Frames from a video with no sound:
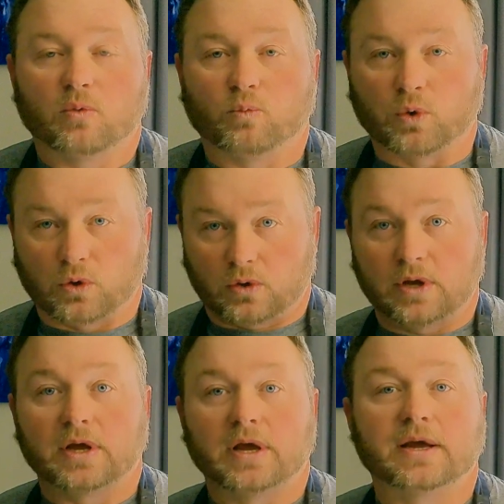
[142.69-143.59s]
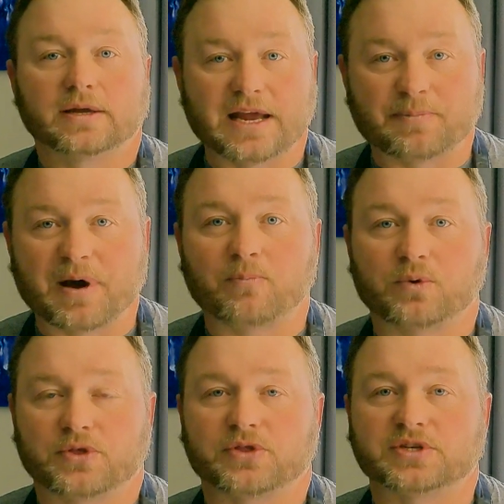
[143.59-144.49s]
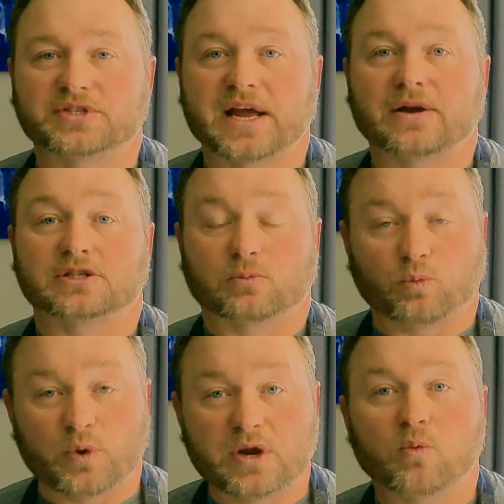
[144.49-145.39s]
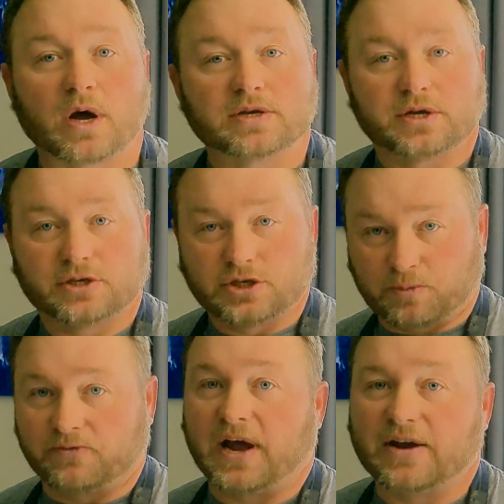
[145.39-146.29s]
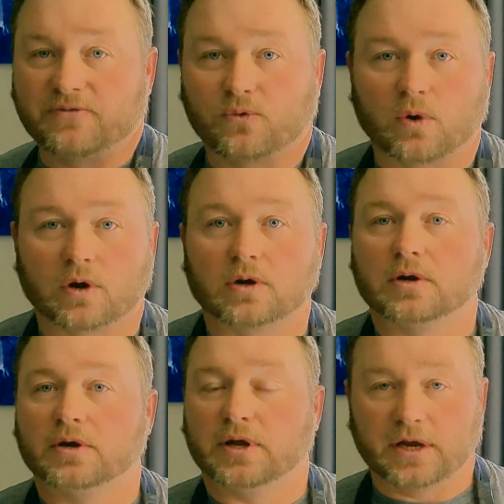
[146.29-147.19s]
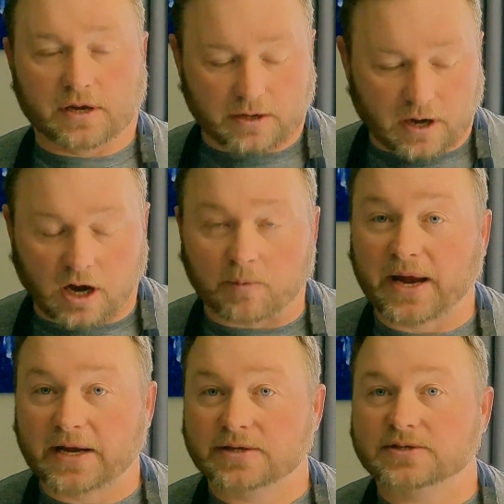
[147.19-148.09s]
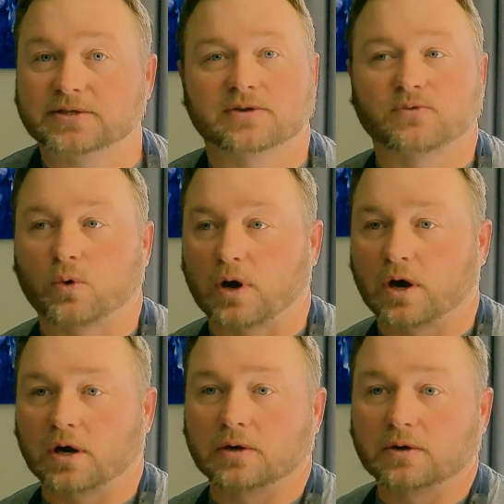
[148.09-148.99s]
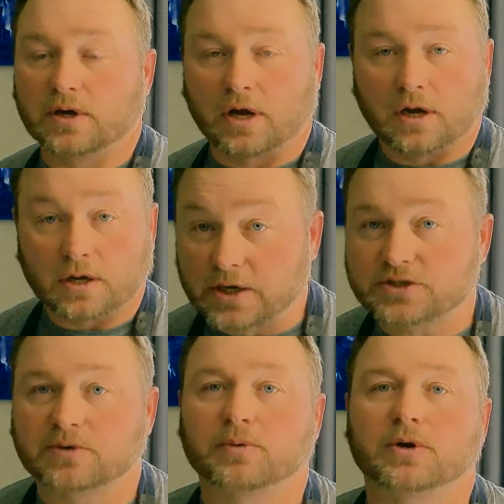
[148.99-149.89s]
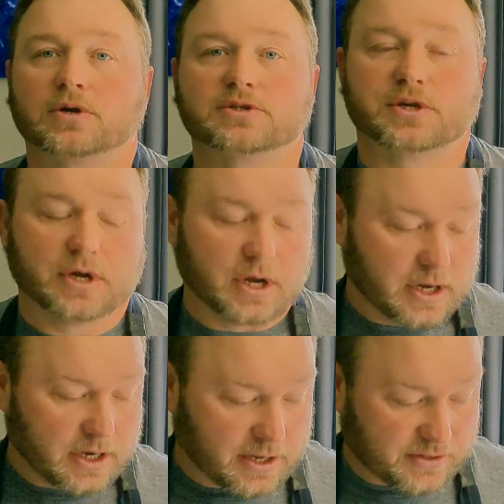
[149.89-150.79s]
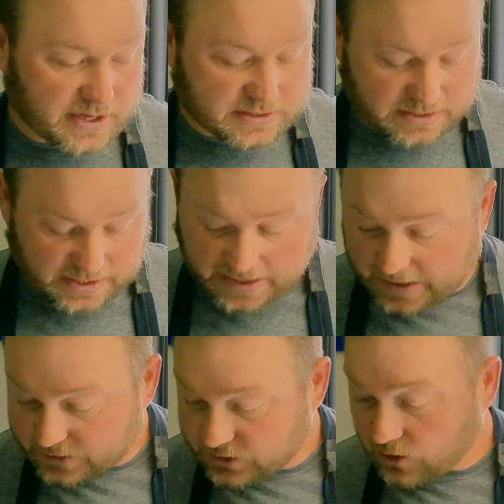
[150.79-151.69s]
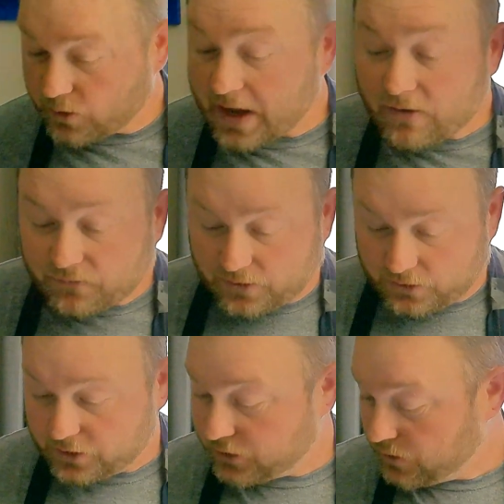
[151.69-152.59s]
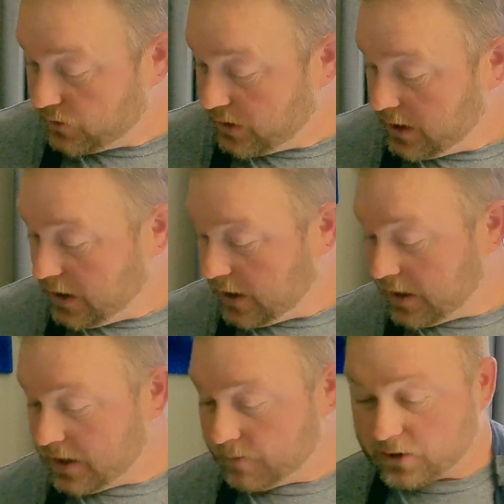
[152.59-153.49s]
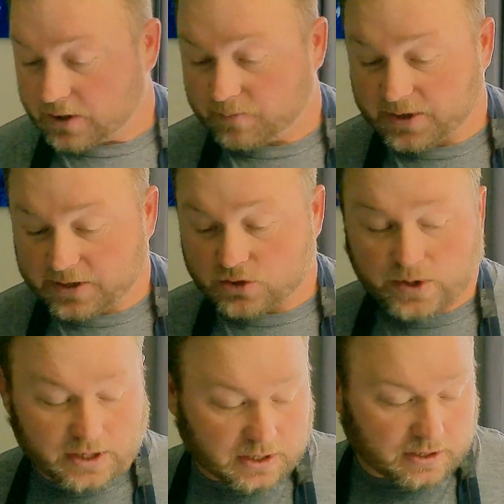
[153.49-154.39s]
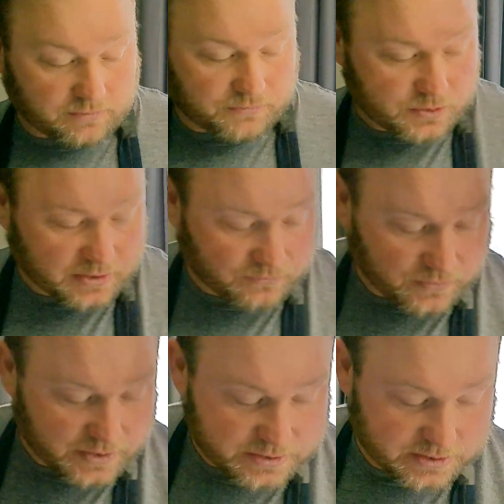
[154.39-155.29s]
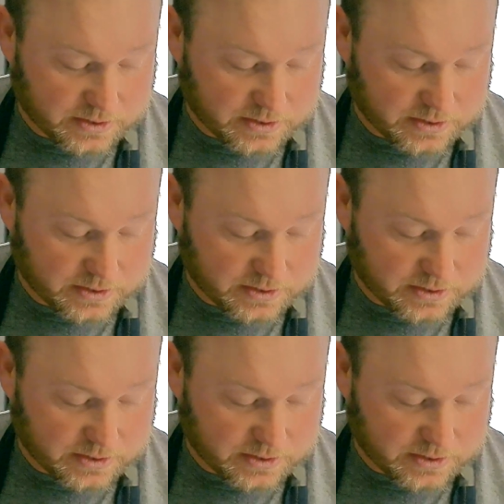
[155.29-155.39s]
will keep up with the standards that we want to provide for our paints, for our customers, and things like that. So without further ado, I'm going to be doing a few different